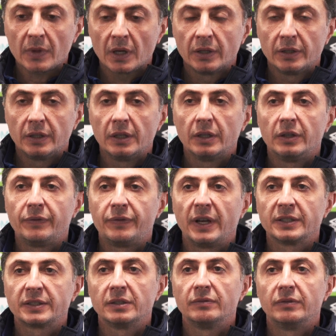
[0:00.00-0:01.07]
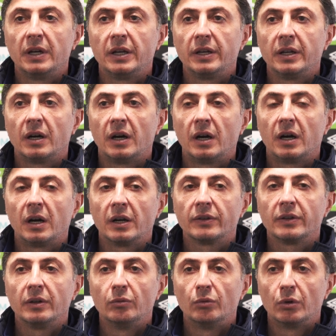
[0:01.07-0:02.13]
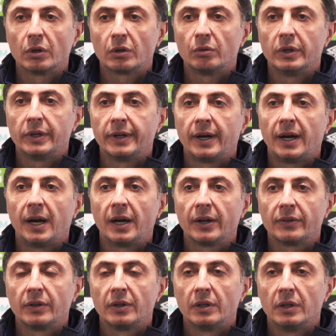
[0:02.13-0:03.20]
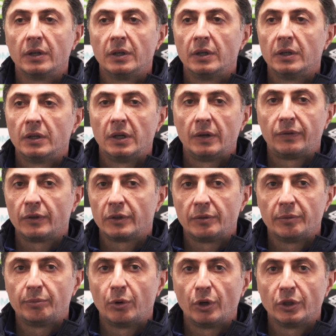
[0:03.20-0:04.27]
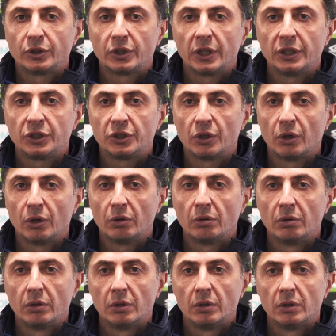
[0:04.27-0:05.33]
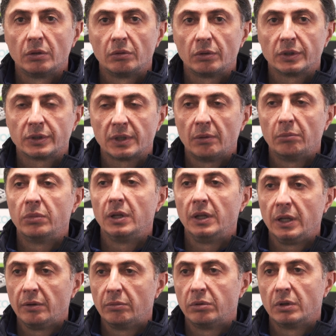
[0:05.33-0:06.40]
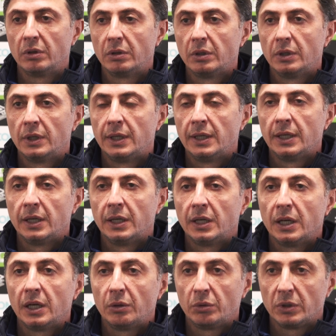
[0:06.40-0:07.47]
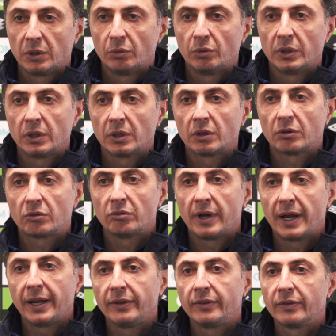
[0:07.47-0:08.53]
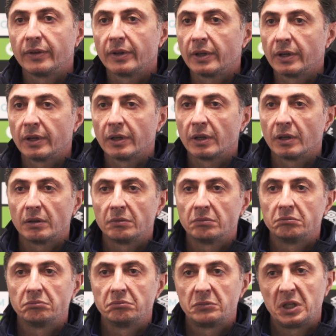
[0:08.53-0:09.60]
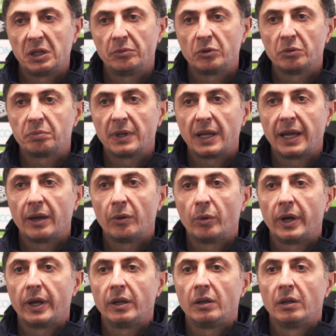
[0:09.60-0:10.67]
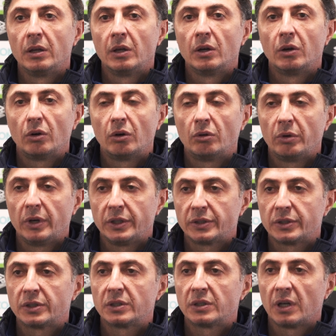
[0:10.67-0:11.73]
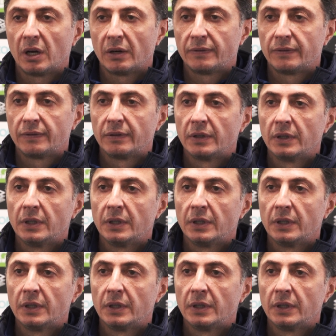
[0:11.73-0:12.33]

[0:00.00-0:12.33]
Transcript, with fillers: The defensive very hard and work very hard. Effort the boys they show was unbelievable, and uh, with a, with a great uh, team to play away, always tough.